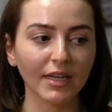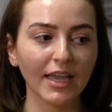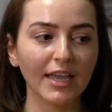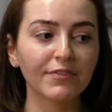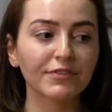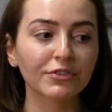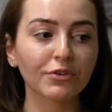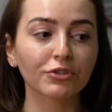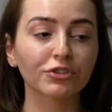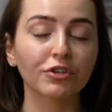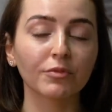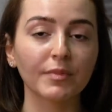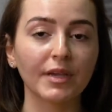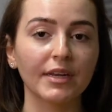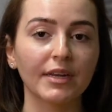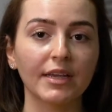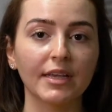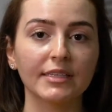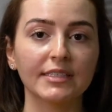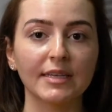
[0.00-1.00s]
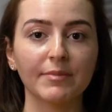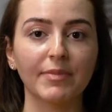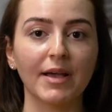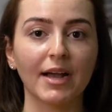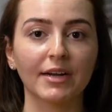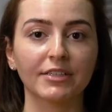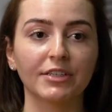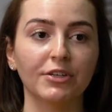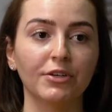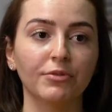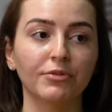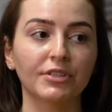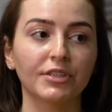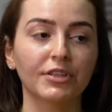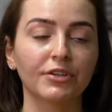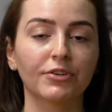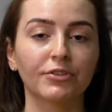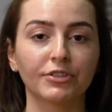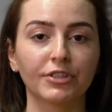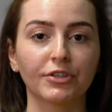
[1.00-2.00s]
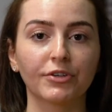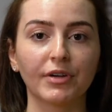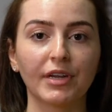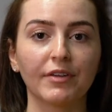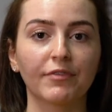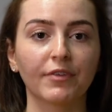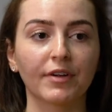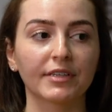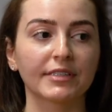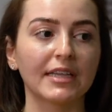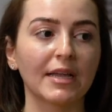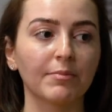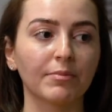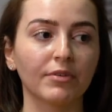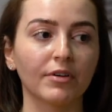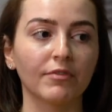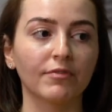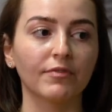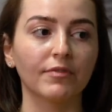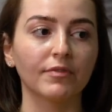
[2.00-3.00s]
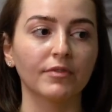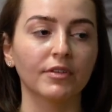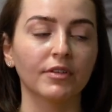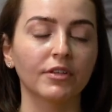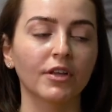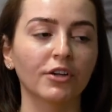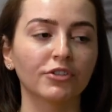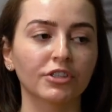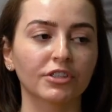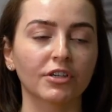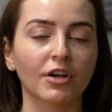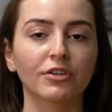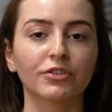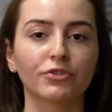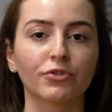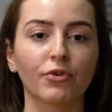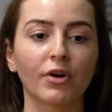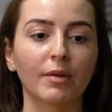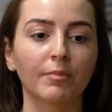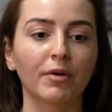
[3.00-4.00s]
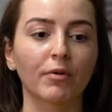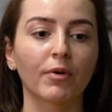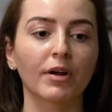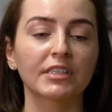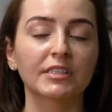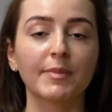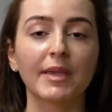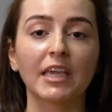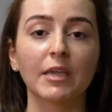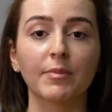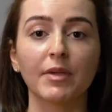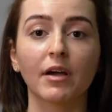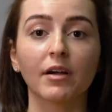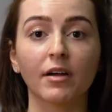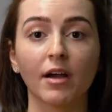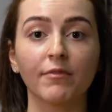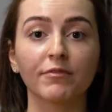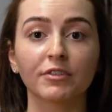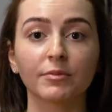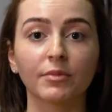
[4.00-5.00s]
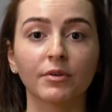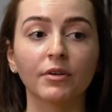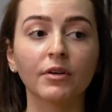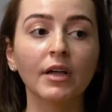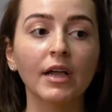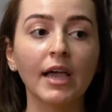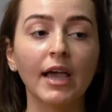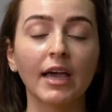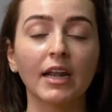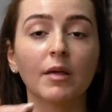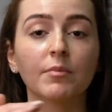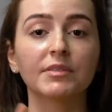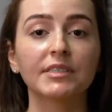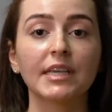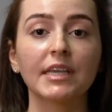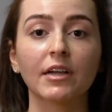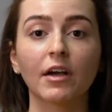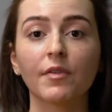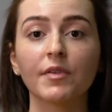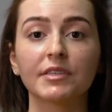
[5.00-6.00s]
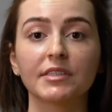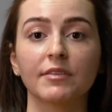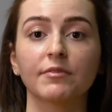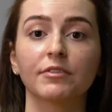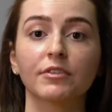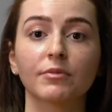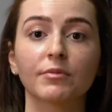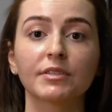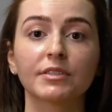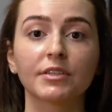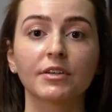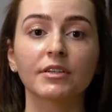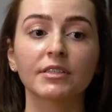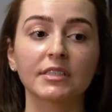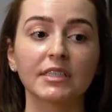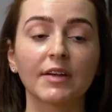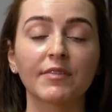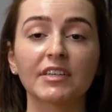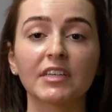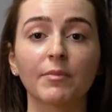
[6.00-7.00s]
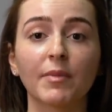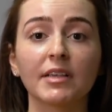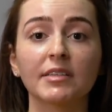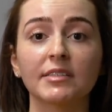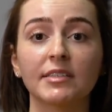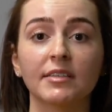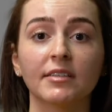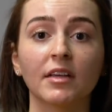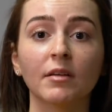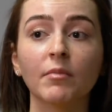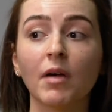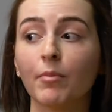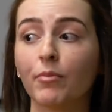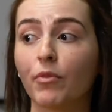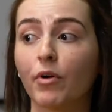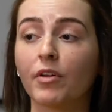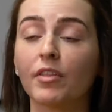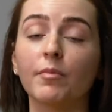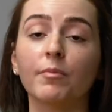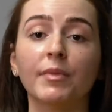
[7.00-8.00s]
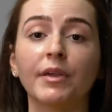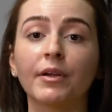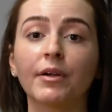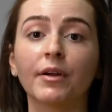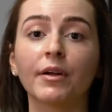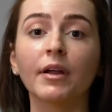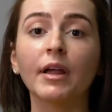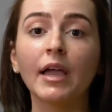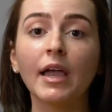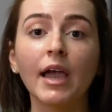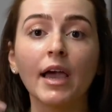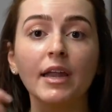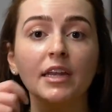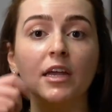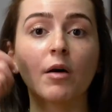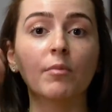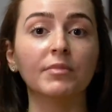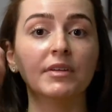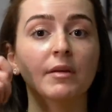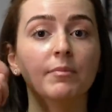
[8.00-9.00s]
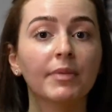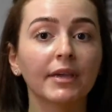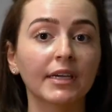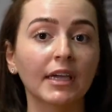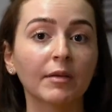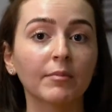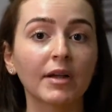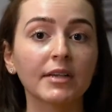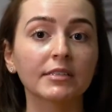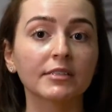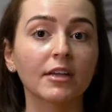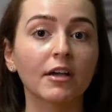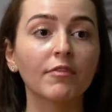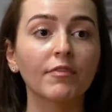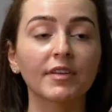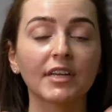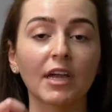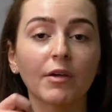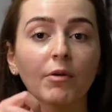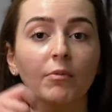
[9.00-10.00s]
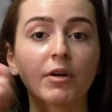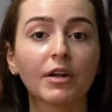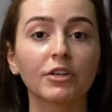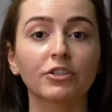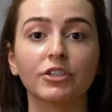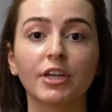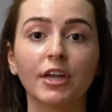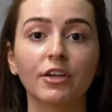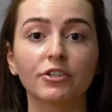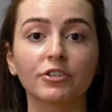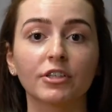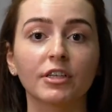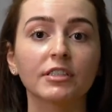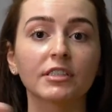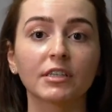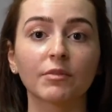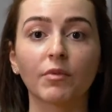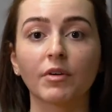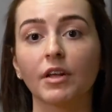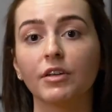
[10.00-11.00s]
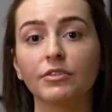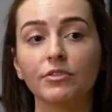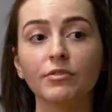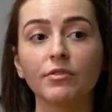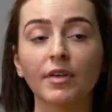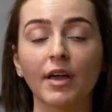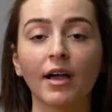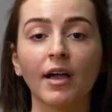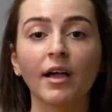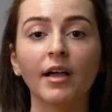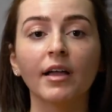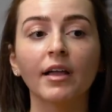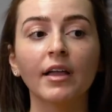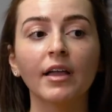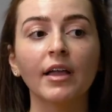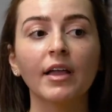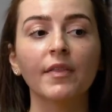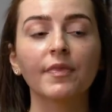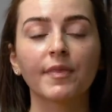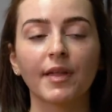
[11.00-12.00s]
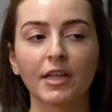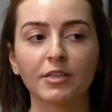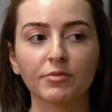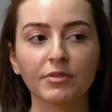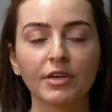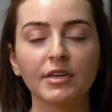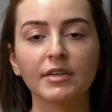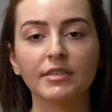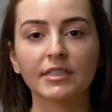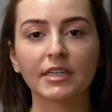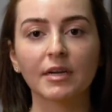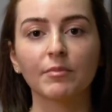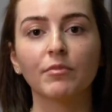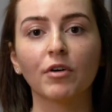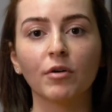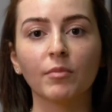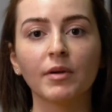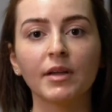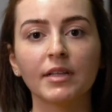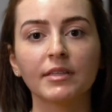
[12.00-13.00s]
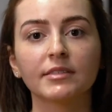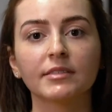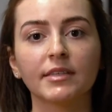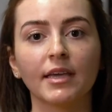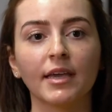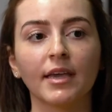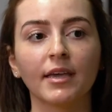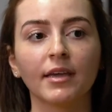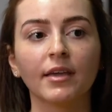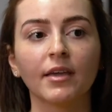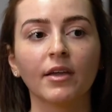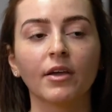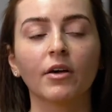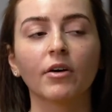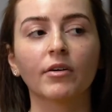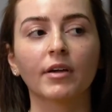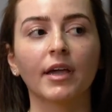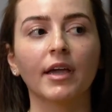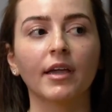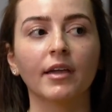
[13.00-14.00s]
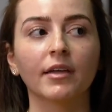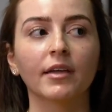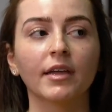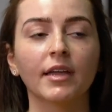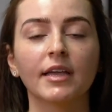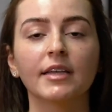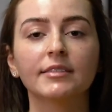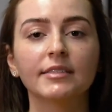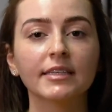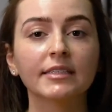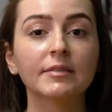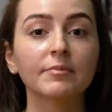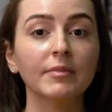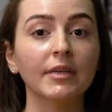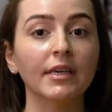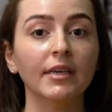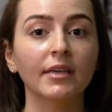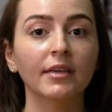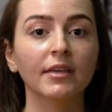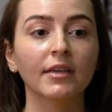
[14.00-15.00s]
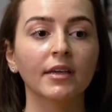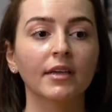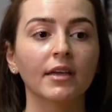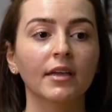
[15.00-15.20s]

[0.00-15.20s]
If social media is impacting you to the degree, for example, of not just contouring, but where it's making me uncomfortable, and I'm seeing all these influencers, and every time I see them, I'm going to the mirror, and now I'm nitpicking myself, and now I want to change this, I want to do that. That's when you need to take a moment and say, okay, is this me?